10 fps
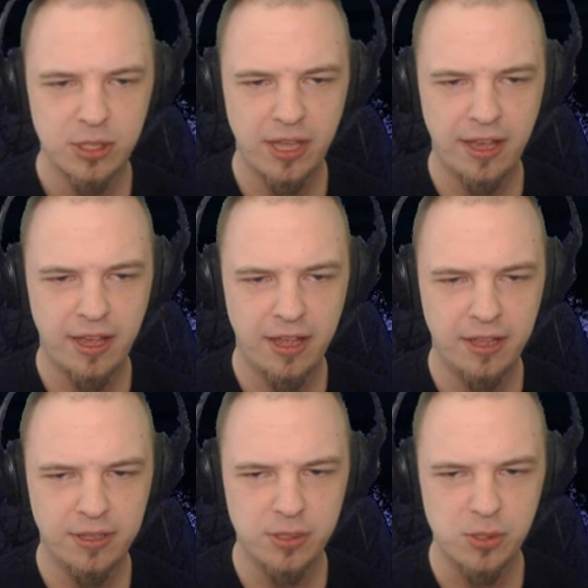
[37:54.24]
I should,
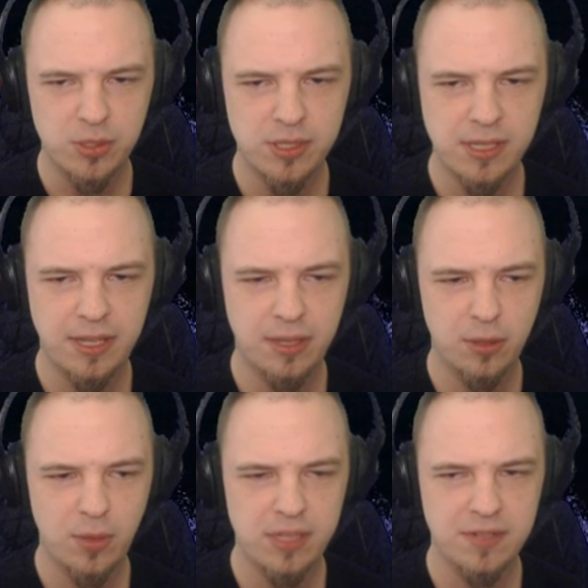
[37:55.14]
uh, just
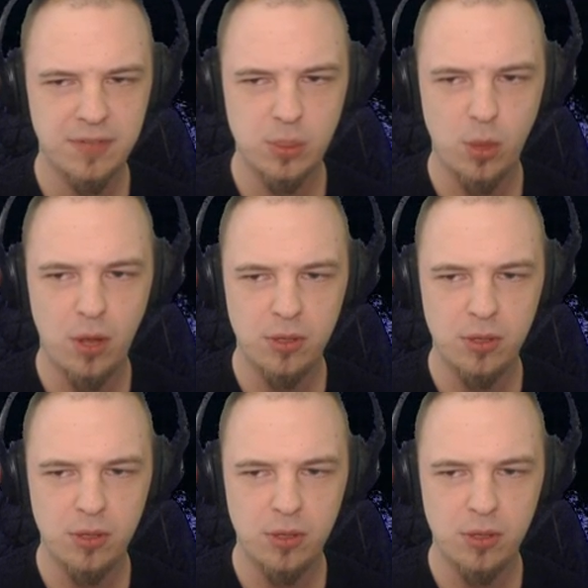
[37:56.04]
clear the rest of his